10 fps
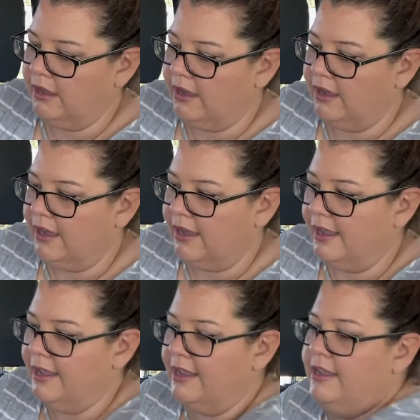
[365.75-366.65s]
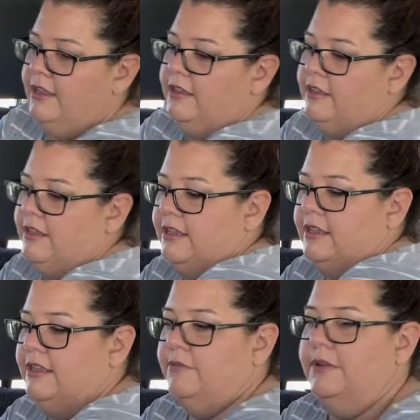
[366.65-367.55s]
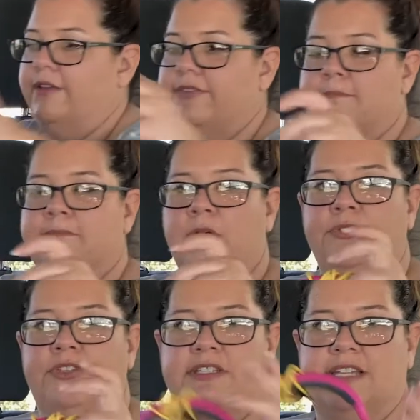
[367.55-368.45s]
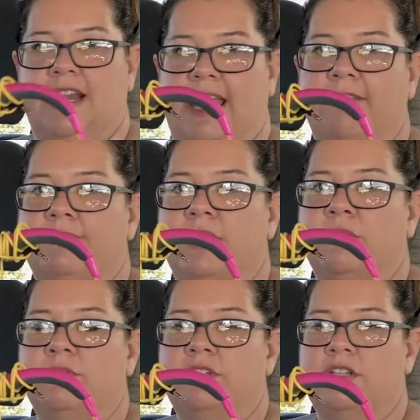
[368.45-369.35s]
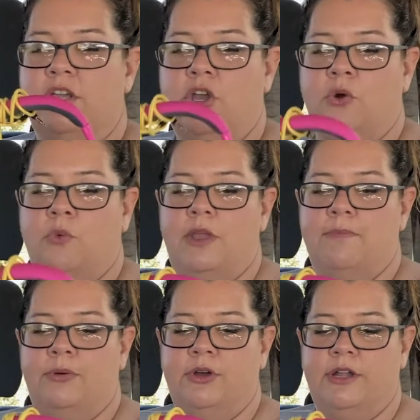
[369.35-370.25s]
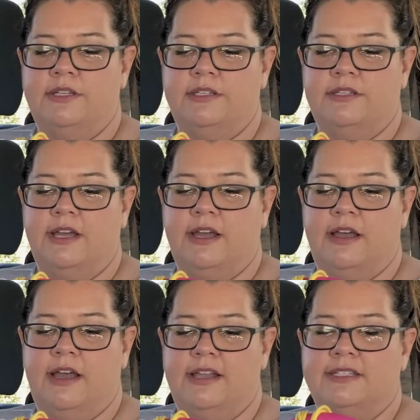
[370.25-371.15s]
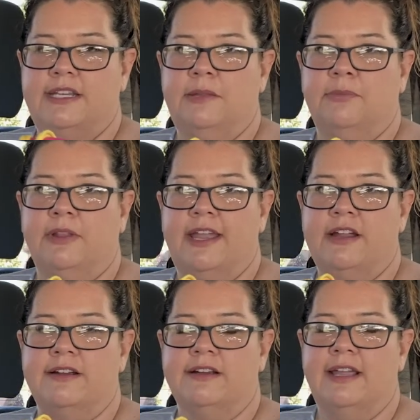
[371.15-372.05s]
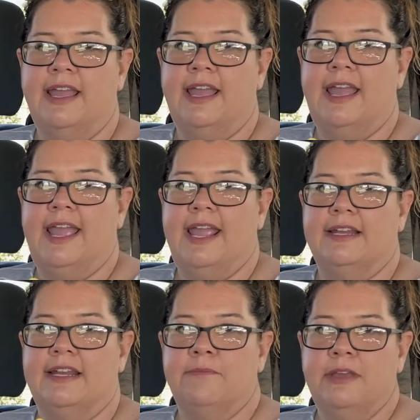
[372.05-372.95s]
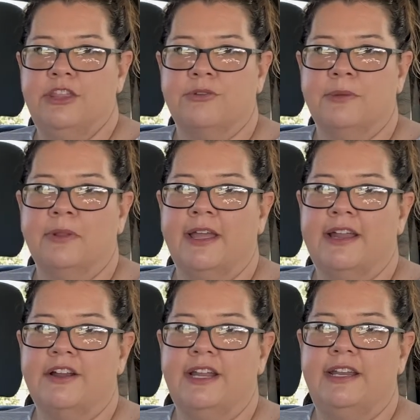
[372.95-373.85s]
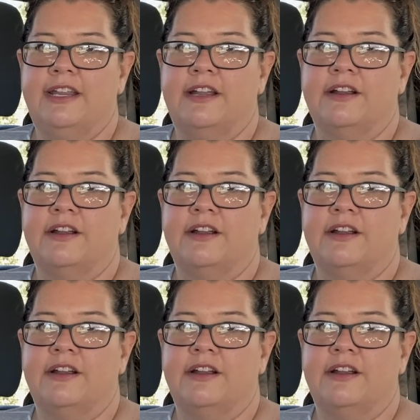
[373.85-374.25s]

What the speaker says: I give them both a set of headphones. We put a CD player and an MP3 player in here.